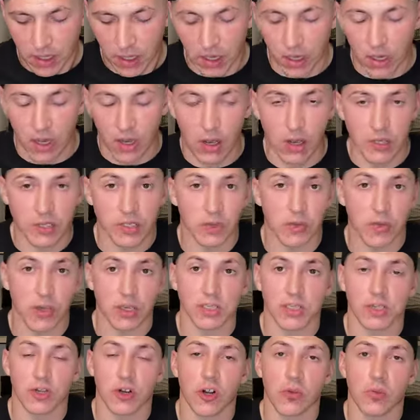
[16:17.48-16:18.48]
Uh, also,
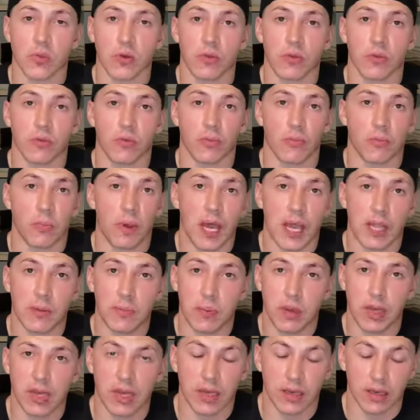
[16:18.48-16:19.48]
Justin Herbert,
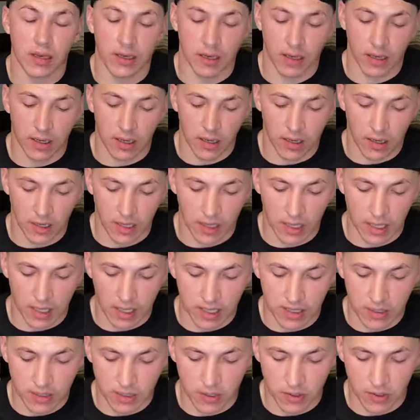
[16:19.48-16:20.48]
bad pick uh, in the
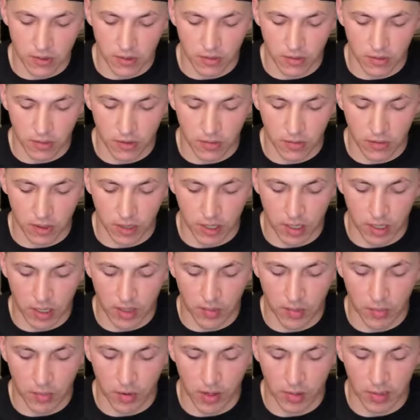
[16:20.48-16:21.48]
end zone,
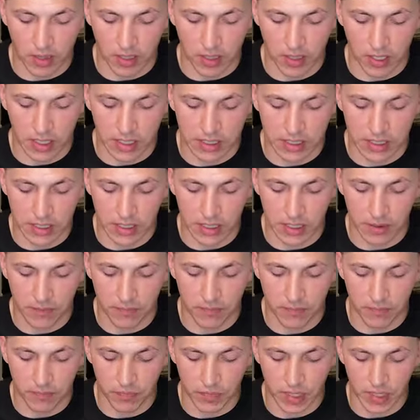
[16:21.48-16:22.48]
uh, probably cost
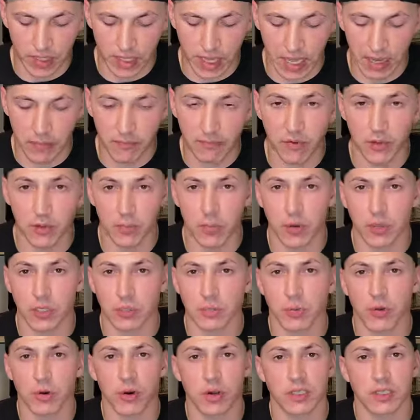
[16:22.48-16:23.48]
them the game for the
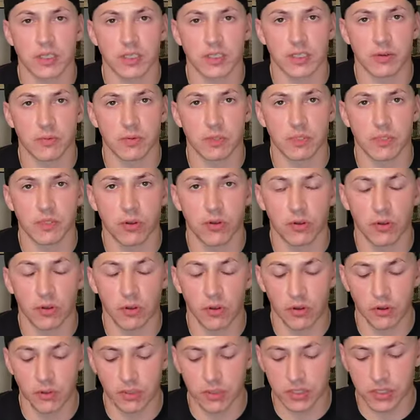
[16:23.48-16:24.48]
most part since it was so
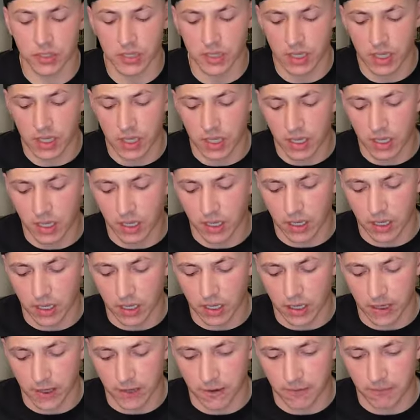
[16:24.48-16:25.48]
close.
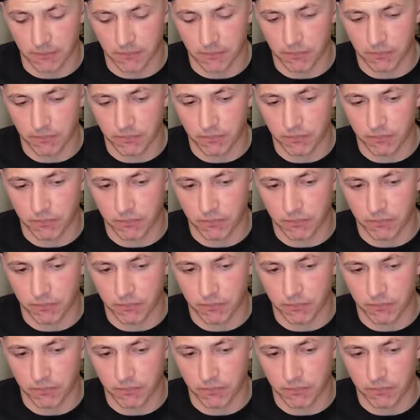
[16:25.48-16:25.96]
Um,